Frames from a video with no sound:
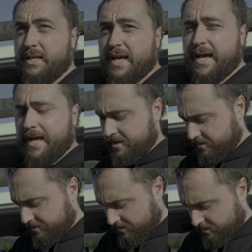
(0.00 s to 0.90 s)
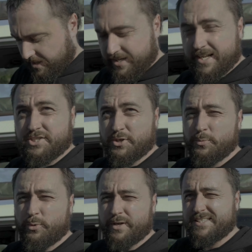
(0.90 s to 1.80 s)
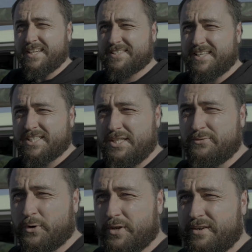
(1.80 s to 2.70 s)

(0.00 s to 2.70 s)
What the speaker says: Yeah, and I had a 2.6 60 foot.